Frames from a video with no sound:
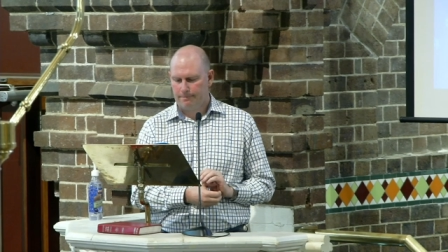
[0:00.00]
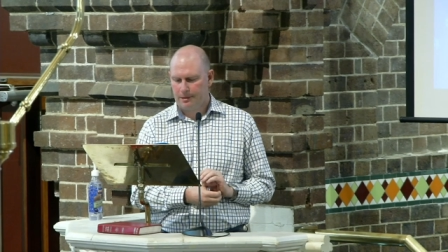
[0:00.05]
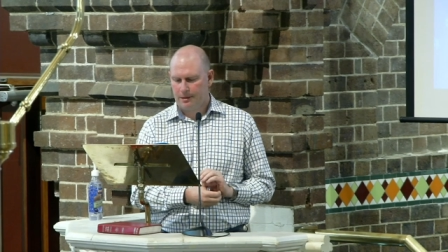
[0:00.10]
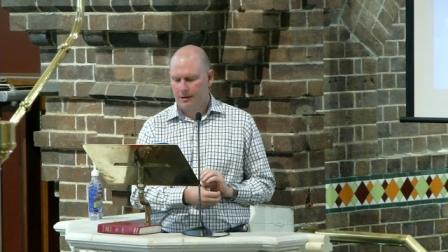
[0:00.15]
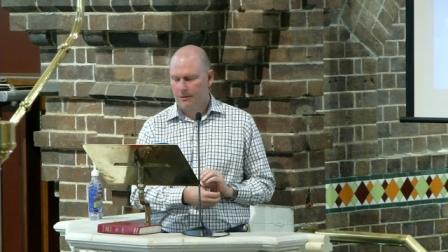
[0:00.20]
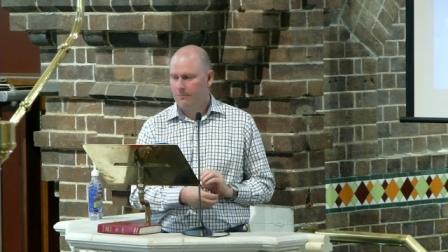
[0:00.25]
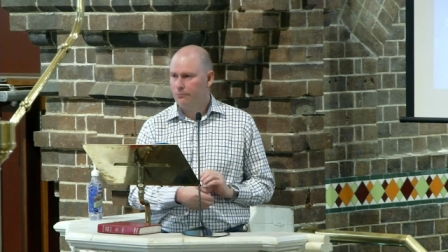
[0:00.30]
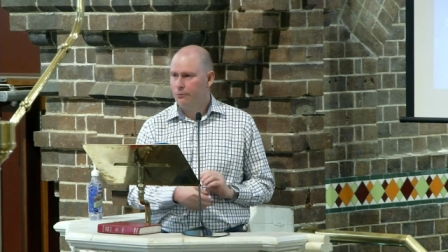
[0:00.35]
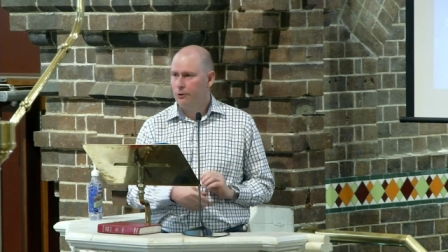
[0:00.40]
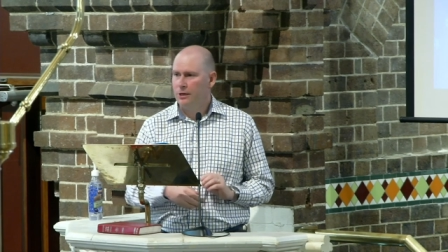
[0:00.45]

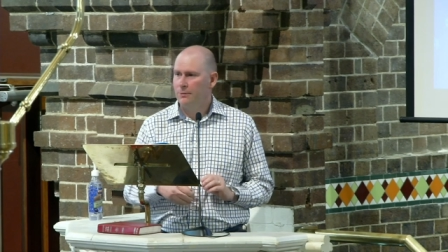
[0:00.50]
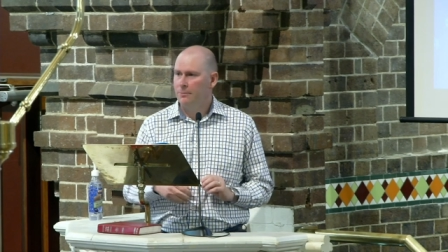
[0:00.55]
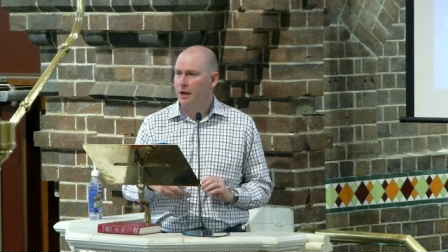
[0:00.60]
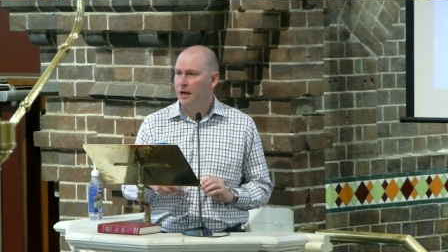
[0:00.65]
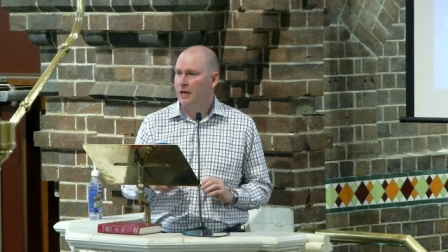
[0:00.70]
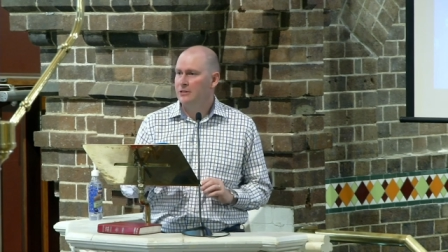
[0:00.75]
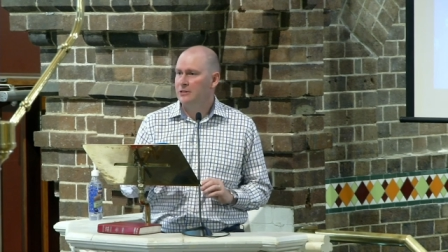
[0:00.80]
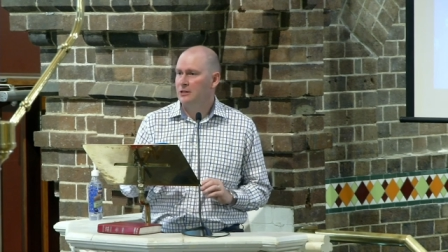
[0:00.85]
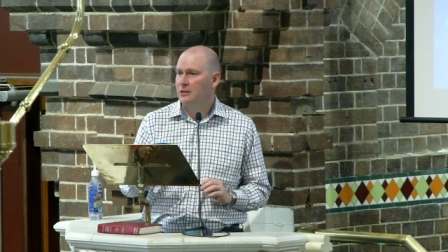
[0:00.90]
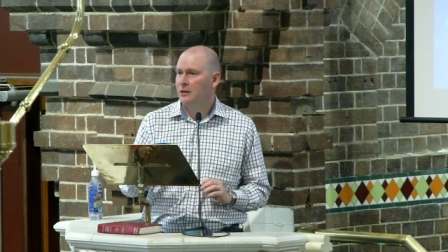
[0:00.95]
Pretty
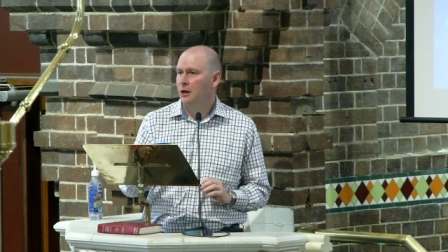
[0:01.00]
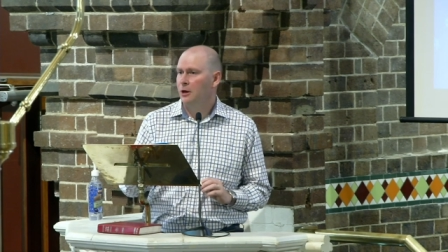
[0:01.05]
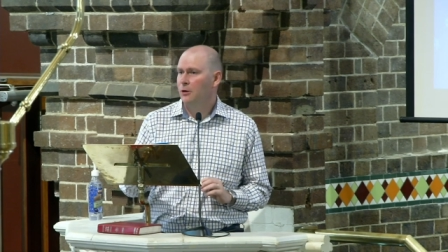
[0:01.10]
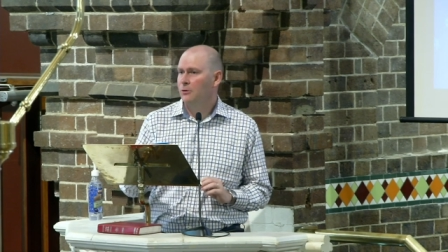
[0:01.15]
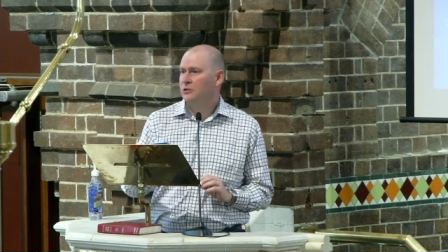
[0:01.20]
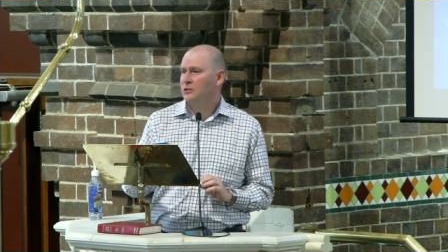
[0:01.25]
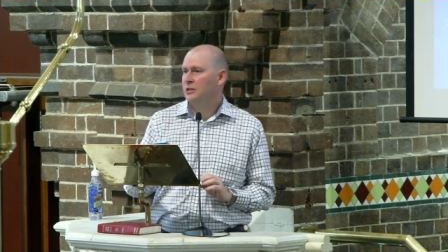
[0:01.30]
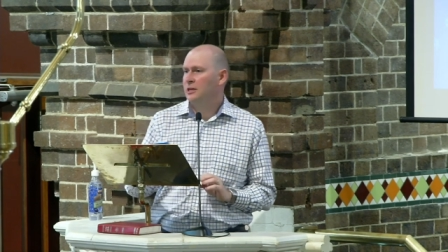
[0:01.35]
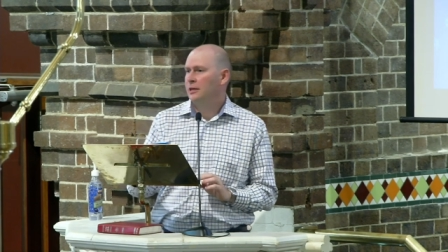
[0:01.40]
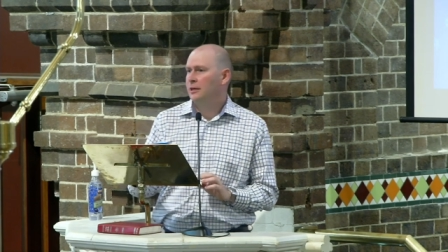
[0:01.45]
amazing, the whole
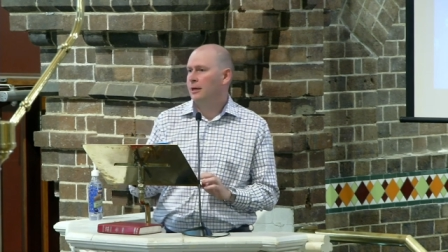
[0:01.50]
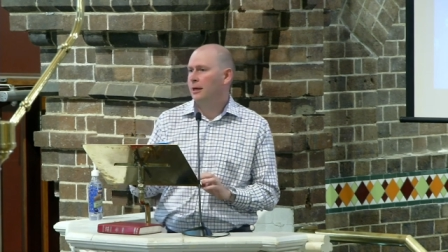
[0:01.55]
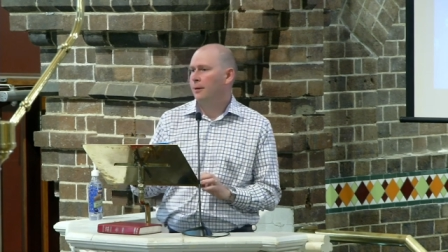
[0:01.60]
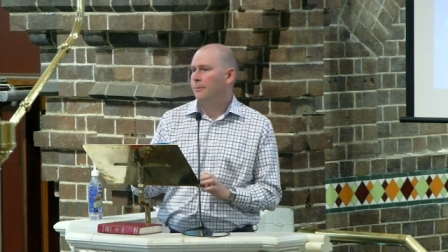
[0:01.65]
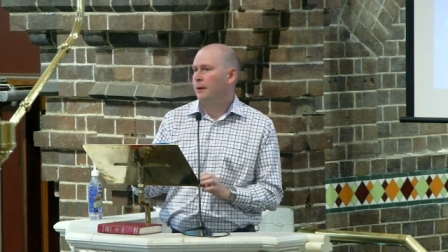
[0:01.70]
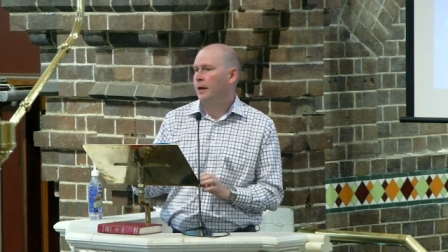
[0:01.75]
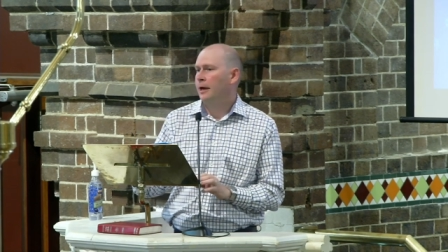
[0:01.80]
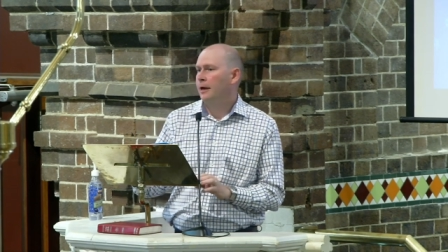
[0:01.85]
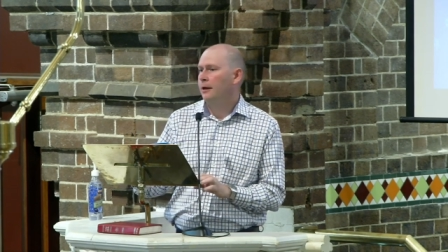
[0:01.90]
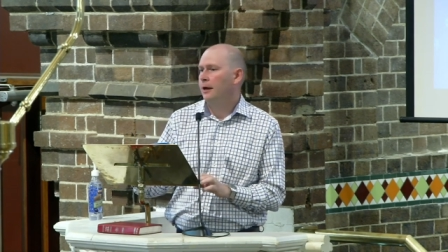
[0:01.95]
city come out.